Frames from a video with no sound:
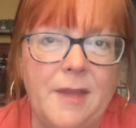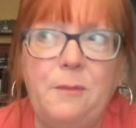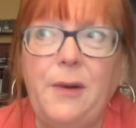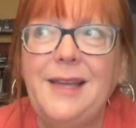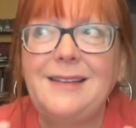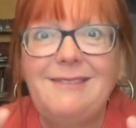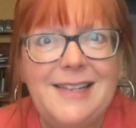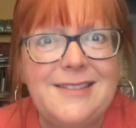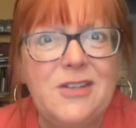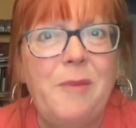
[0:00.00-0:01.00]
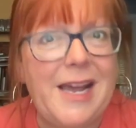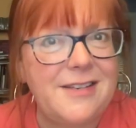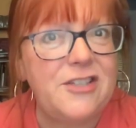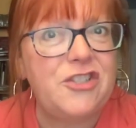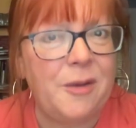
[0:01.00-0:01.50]
But let's go back
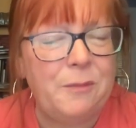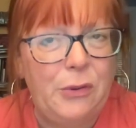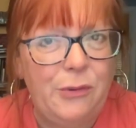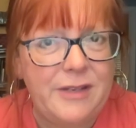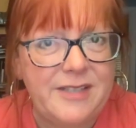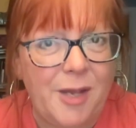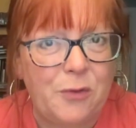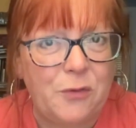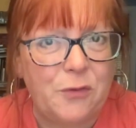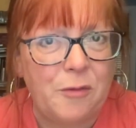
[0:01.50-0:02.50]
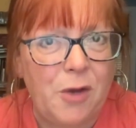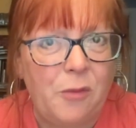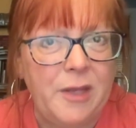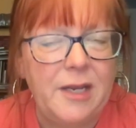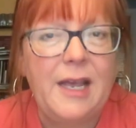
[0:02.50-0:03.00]
to the shampoo example for a
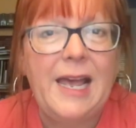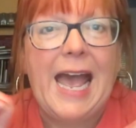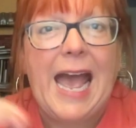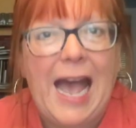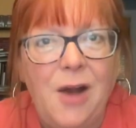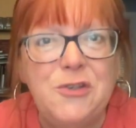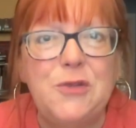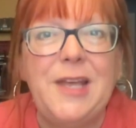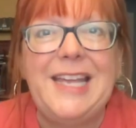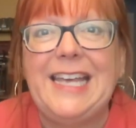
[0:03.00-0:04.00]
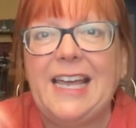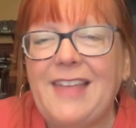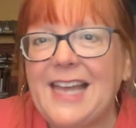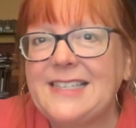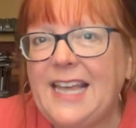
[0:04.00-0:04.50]
moment. How do they get
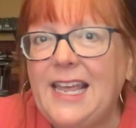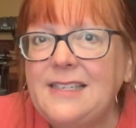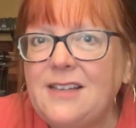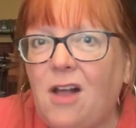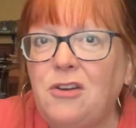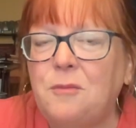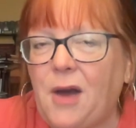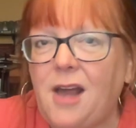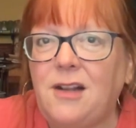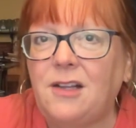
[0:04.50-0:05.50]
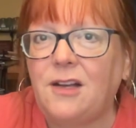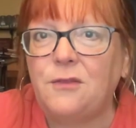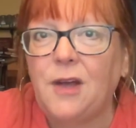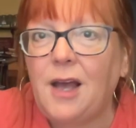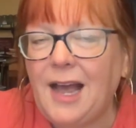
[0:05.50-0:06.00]
that $10 bottle
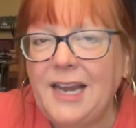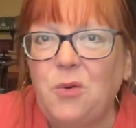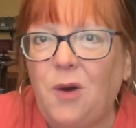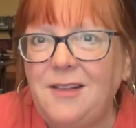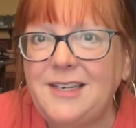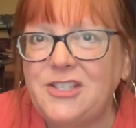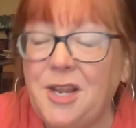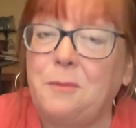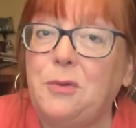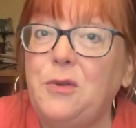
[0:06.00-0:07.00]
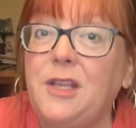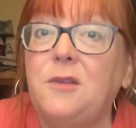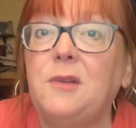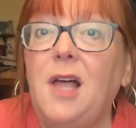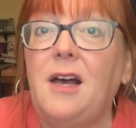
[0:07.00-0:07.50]
of high quality shampoo that
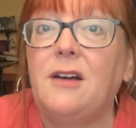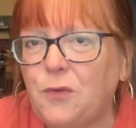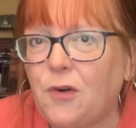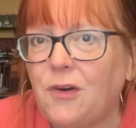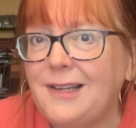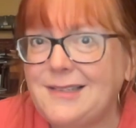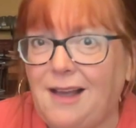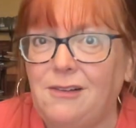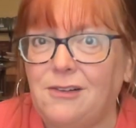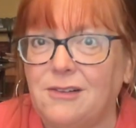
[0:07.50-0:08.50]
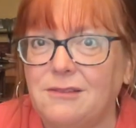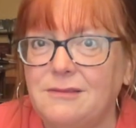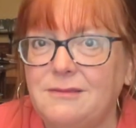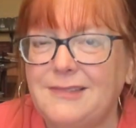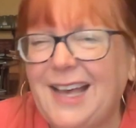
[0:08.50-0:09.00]
you love for $1?
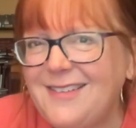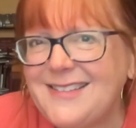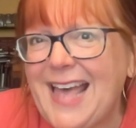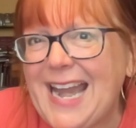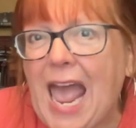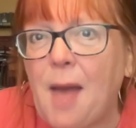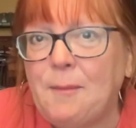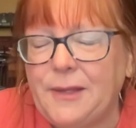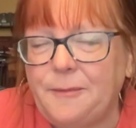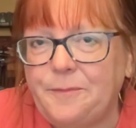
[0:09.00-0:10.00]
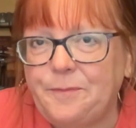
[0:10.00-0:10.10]
How does that happen?